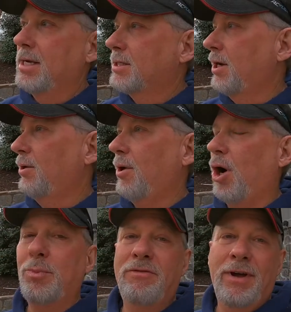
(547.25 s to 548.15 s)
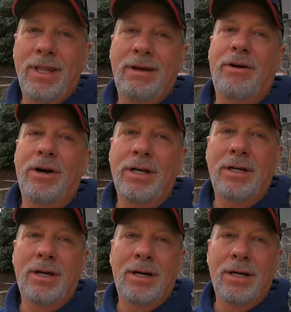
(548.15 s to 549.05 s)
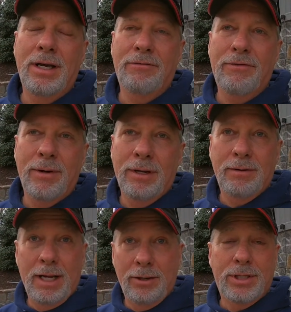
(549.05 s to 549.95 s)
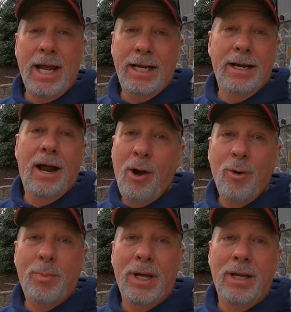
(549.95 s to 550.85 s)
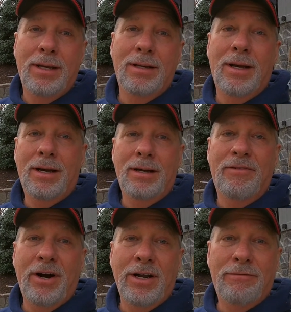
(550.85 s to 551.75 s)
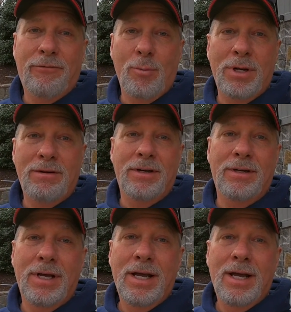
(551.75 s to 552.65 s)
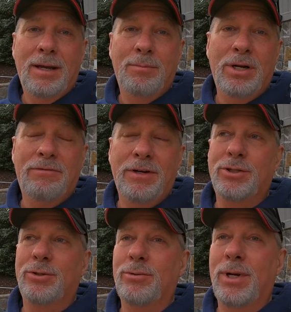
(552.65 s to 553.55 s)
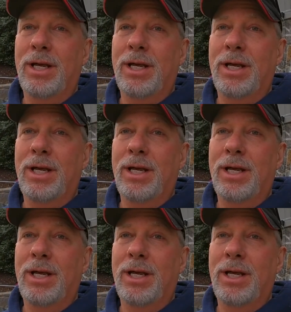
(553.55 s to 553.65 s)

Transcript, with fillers: So hope you found that very entertaining, I hope, and very informative and beneficial.